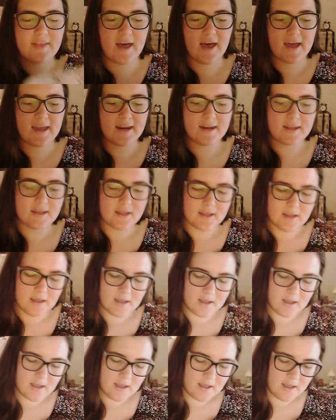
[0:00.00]
that
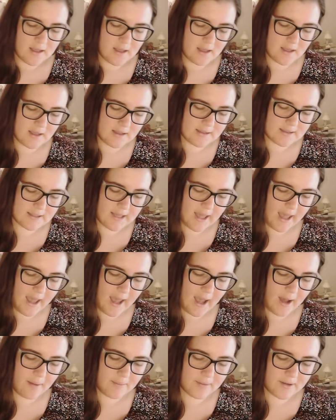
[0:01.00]
is
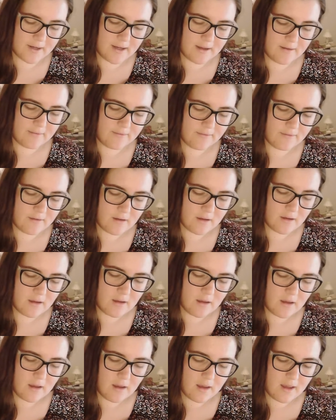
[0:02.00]
ablative,
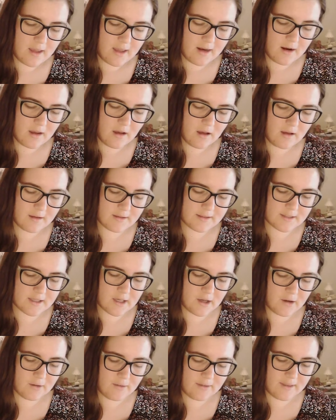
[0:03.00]
and
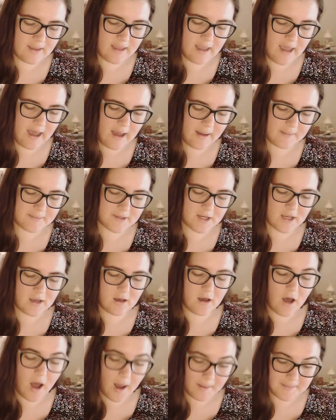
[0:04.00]
also the
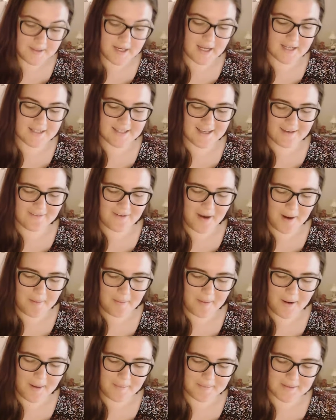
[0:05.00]
object of our
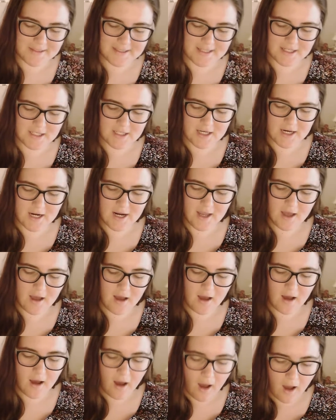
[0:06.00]
preposition
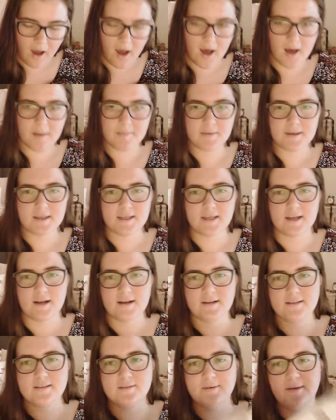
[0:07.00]
ob here.
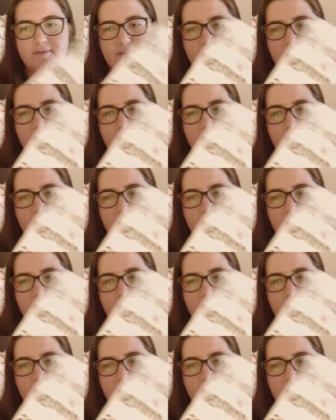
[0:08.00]
So we have